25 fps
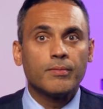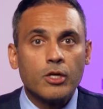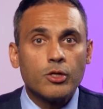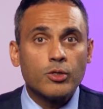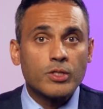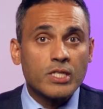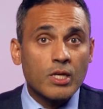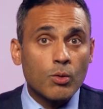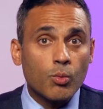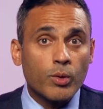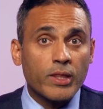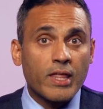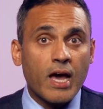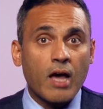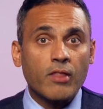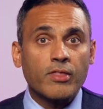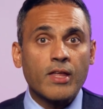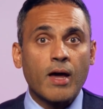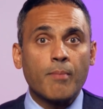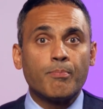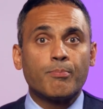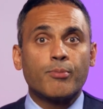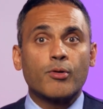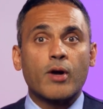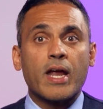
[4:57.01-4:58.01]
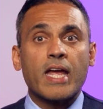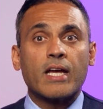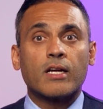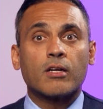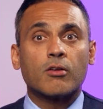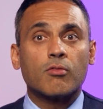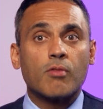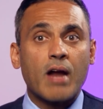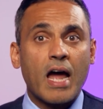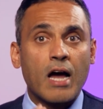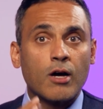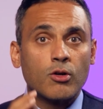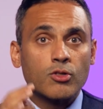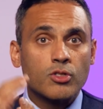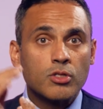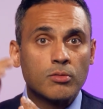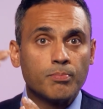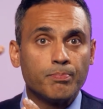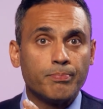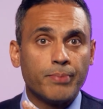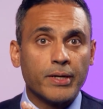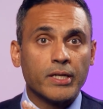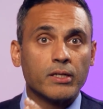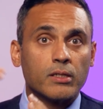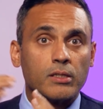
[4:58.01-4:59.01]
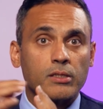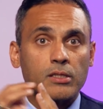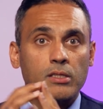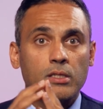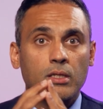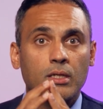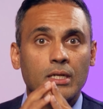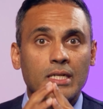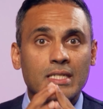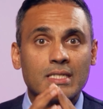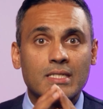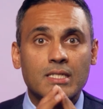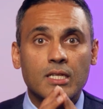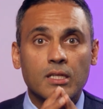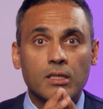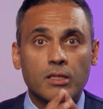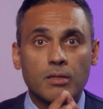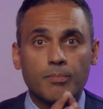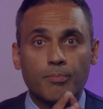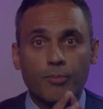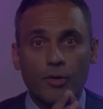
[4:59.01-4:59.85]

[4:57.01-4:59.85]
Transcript: You see, without that brake, arousal builds until the